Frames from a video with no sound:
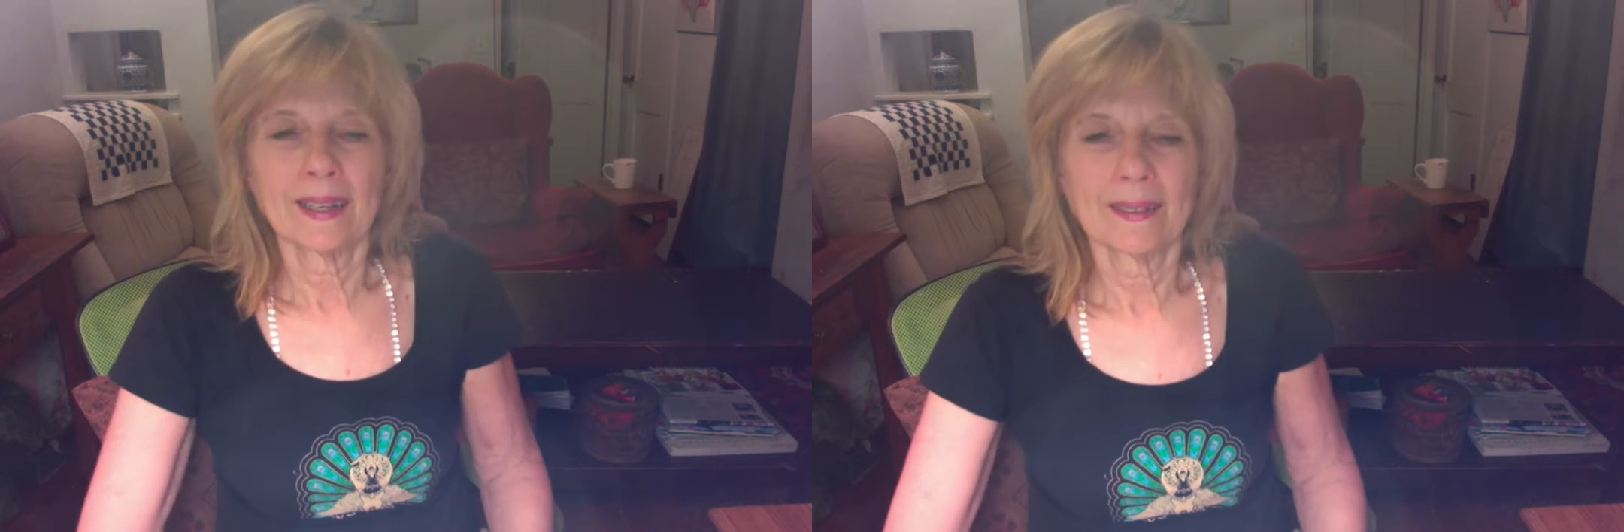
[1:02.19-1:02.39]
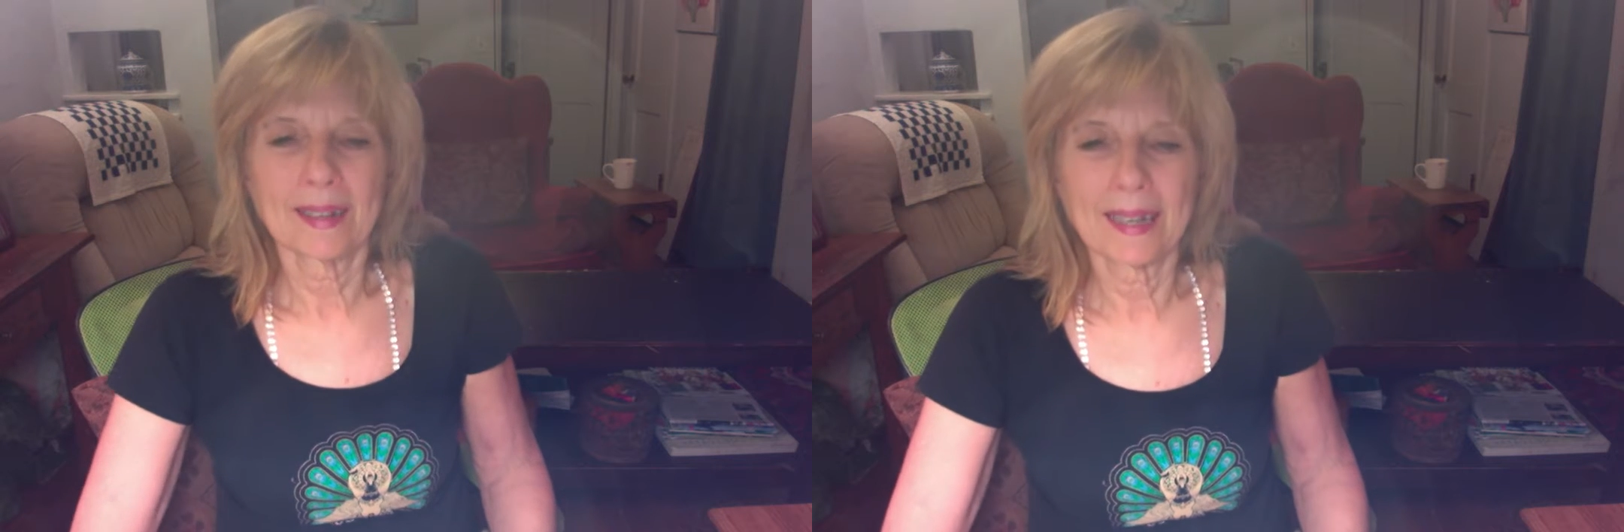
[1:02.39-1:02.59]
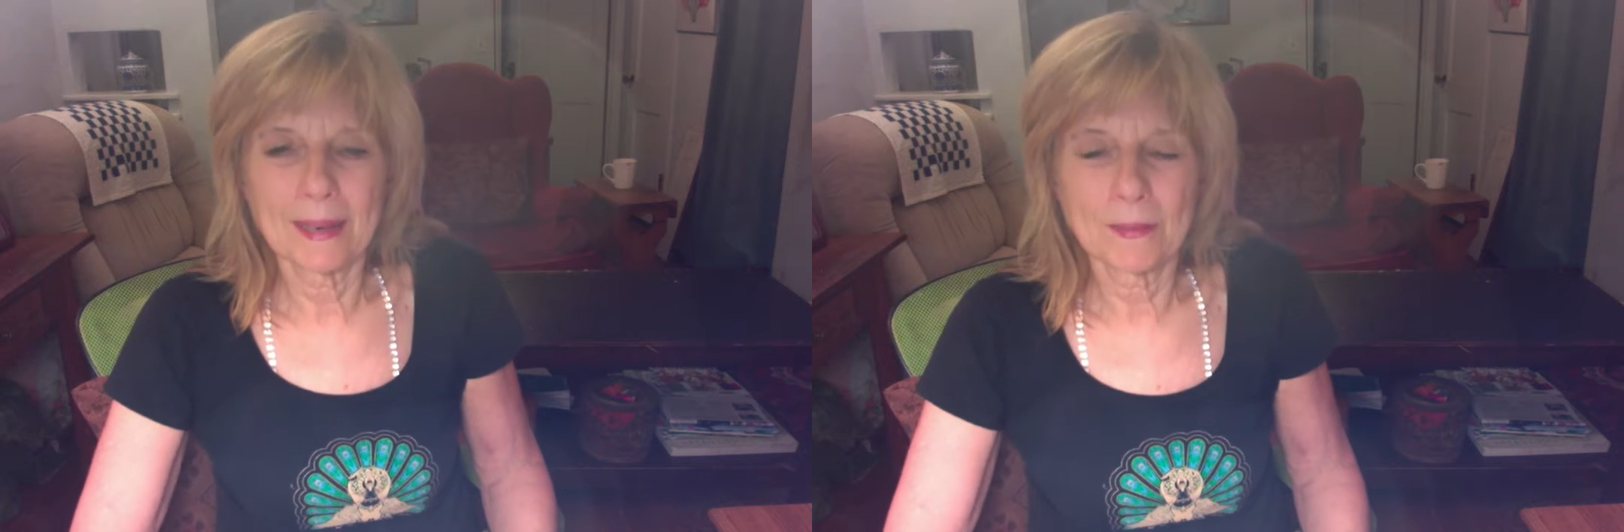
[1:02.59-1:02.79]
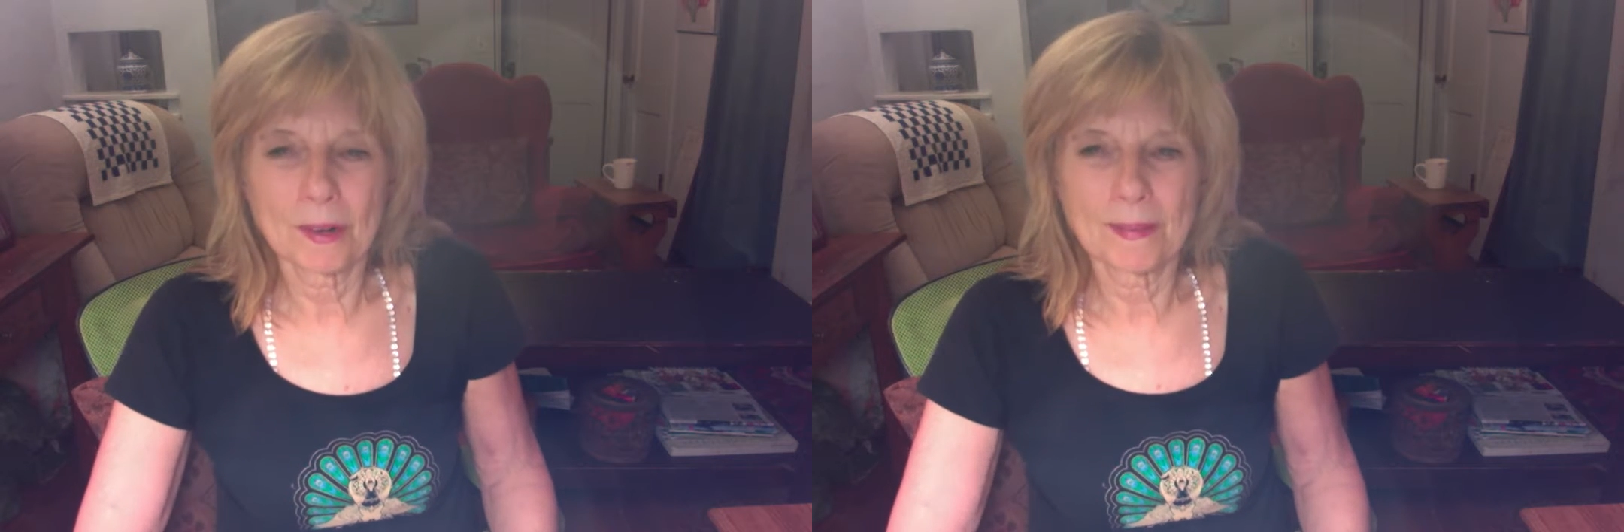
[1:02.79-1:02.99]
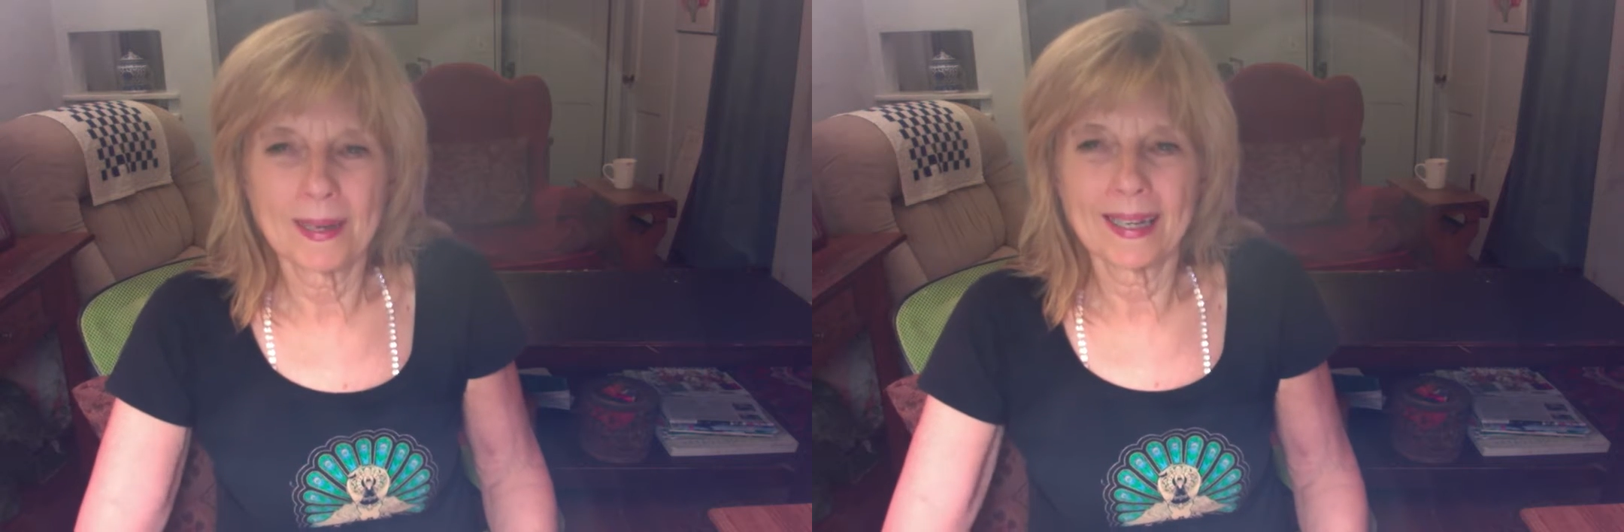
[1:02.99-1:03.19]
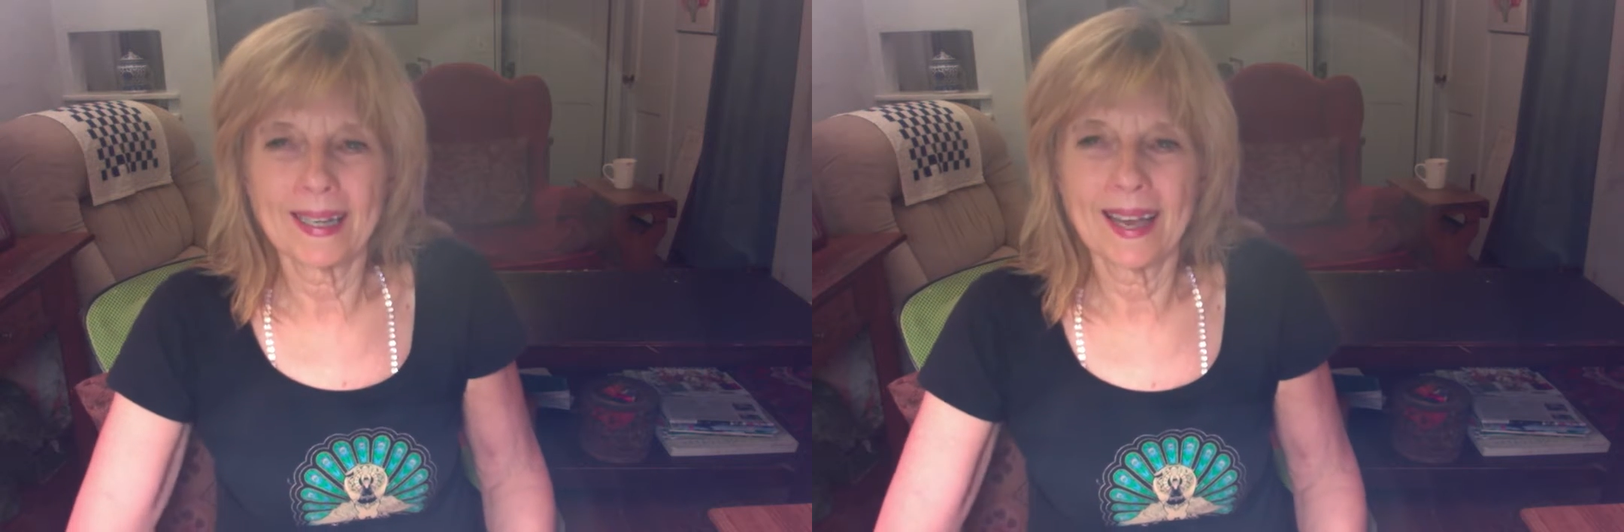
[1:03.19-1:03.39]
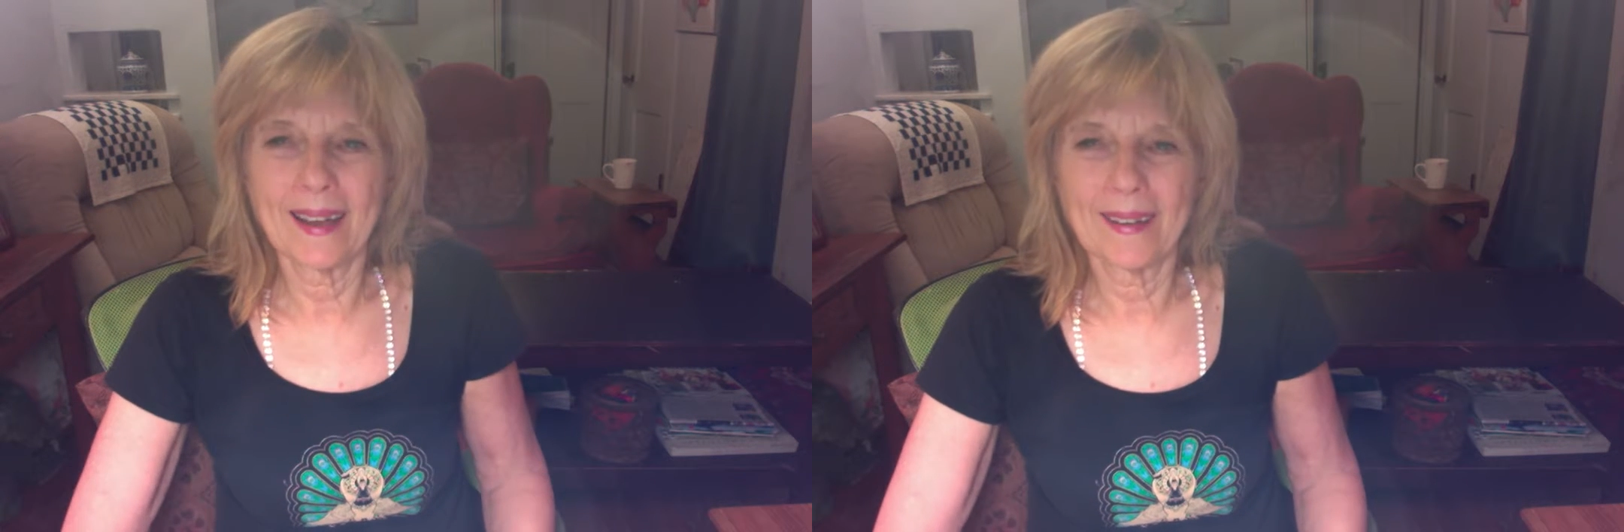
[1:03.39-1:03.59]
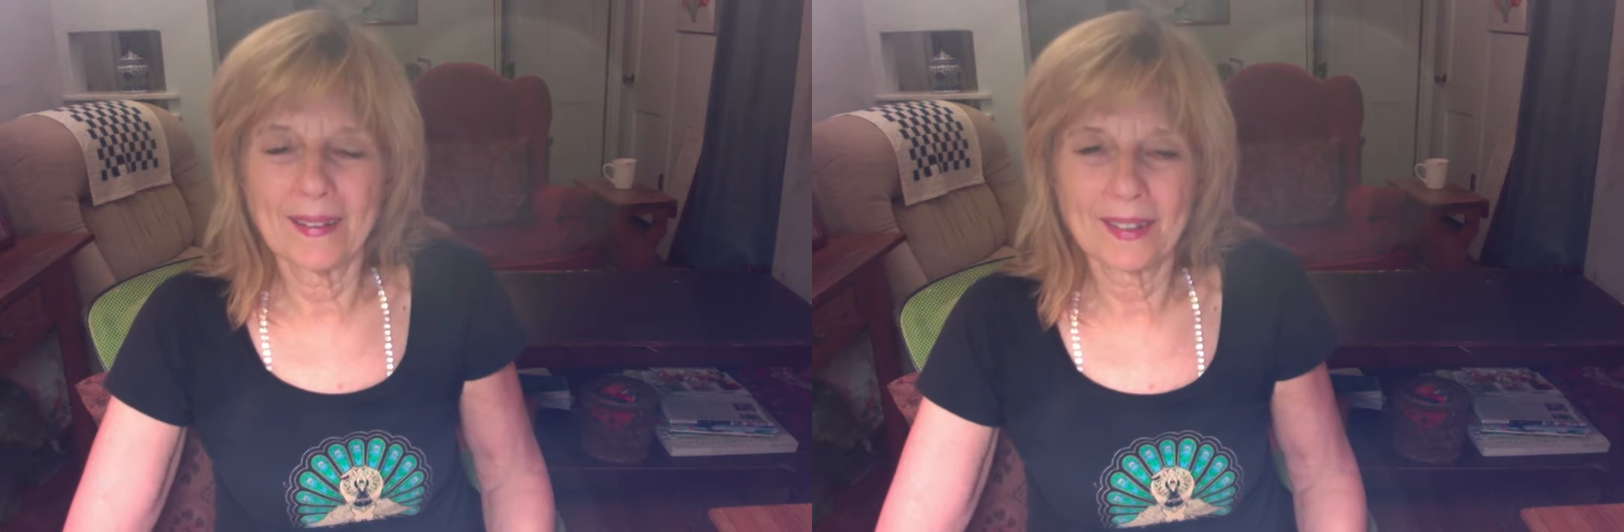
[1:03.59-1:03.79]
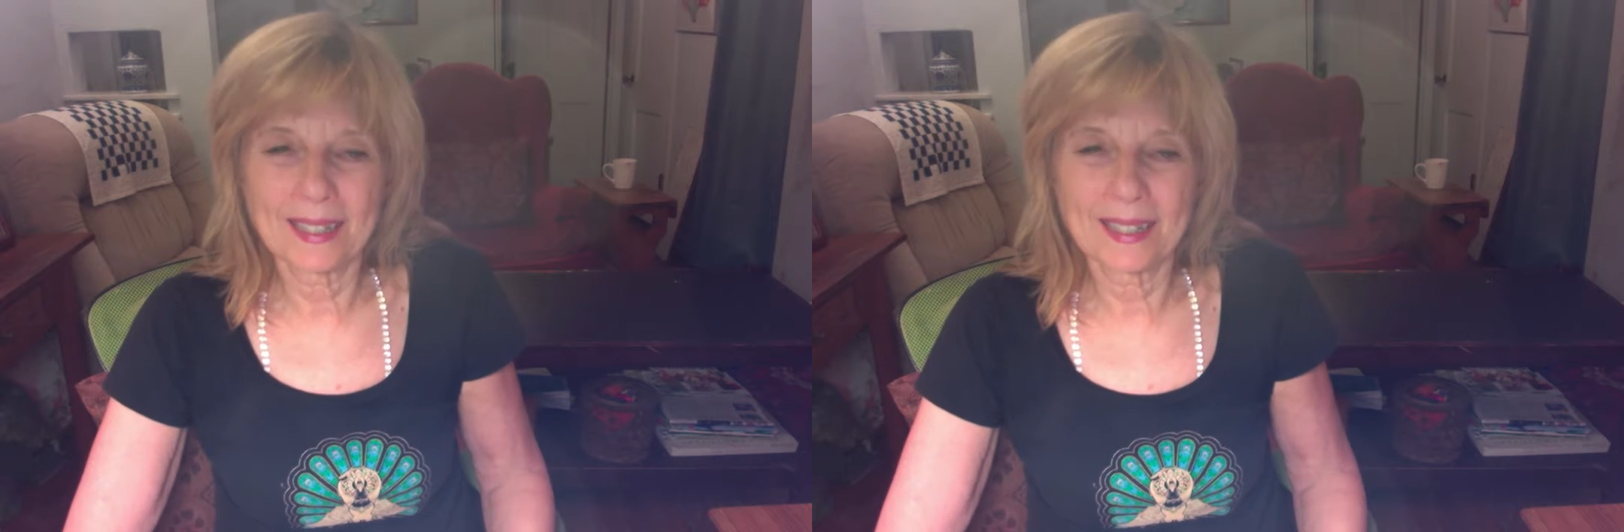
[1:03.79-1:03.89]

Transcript: when I get more money. However,